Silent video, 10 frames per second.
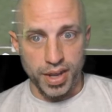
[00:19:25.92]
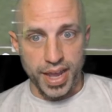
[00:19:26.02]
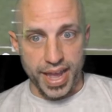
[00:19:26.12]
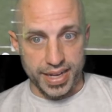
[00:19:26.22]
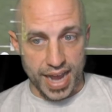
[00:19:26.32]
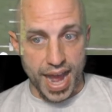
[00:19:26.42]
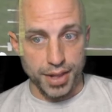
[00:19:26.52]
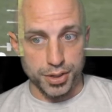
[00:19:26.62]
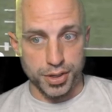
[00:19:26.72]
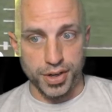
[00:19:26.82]
and
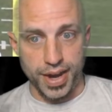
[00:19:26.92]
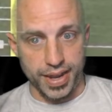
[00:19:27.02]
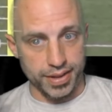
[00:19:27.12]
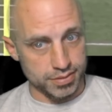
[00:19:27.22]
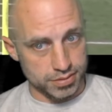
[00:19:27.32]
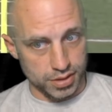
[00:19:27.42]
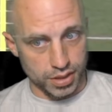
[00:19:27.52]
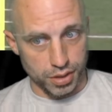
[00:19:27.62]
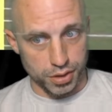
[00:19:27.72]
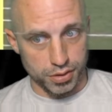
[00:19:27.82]
Kyler and
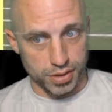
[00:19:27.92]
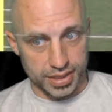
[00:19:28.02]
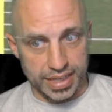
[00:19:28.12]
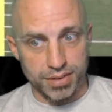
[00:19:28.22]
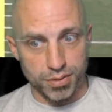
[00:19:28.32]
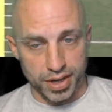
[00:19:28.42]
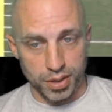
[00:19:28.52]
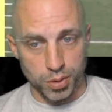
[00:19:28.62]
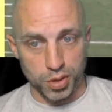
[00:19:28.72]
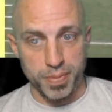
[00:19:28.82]
your elite running
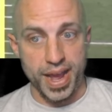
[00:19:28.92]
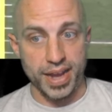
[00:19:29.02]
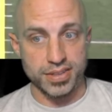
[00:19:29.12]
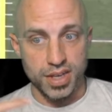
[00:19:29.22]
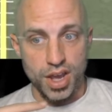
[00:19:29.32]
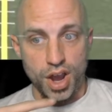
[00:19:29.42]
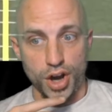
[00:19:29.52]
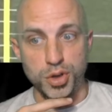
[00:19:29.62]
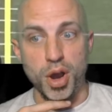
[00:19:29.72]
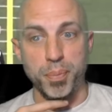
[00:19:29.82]
quarterbacks, are
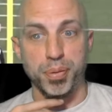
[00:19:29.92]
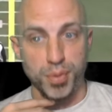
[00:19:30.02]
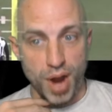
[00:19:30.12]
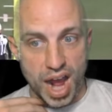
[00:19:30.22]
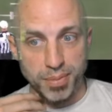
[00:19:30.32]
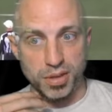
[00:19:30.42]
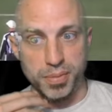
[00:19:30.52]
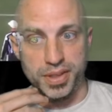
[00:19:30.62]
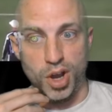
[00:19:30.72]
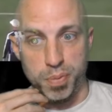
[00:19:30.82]
you a problem
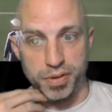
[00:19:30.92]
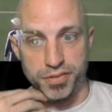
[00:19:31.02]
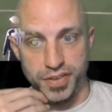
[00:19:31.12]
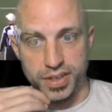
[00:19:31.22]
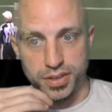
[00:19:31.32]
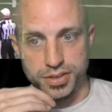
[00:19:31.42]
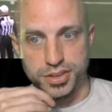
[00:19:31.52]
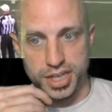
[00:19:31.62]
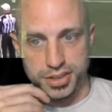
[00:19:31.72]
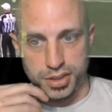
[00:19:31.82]
in the open field?
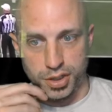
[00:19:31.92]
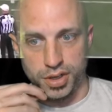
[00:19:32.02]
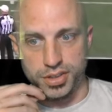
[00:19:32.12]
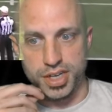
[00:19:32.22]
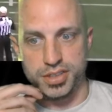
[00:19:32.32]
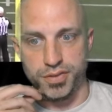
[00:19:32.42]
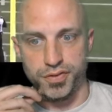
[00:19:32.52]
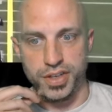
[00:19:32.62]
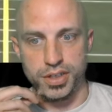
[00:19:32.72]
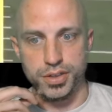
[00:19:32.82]
Justin
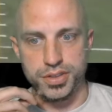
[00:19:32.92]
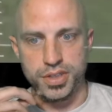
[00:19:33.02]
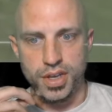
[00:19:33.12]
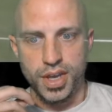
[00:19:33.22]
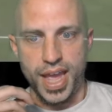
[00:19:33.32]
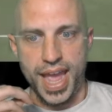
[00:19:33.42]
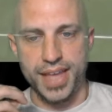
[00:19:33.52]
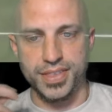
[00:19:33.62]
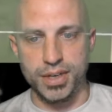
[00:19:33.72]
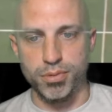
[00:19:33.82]
Fields,
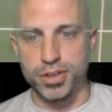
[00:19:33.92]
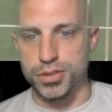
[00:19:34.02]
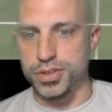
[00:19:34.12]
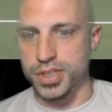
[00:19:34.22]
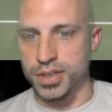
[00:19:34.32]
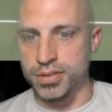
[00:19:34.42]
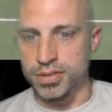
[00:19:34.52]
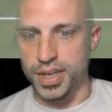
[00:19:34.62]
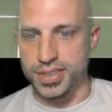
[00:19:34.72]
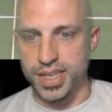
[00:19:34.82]
Anthony Richardson,
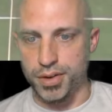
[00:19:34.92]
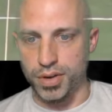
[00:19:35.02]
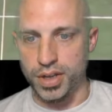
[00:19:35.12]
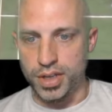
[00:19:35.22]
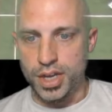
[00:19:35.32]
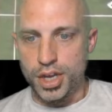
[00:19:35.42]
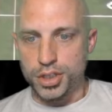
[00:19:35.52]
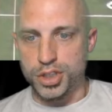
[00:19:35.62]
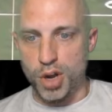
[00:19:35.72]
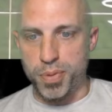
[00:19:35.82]
etc.
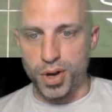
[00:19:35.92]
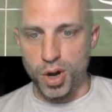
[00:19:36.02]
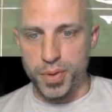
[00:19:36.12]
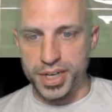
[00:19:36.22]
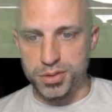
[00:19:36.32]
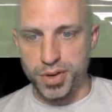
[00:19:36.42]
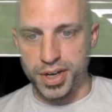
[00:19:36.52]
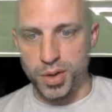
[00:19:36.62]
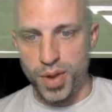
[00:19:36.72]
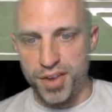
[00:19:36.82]
Joe Burrow when he's running
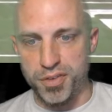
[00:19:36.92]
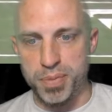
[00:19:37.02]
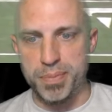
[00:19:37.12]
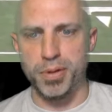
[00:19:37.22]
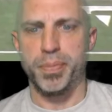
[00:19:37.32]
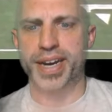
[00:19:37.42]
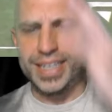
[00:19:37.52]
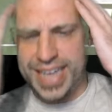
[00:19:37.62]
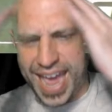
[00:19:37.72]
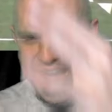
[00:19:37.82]
away from people, but he
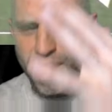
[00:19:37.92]
can't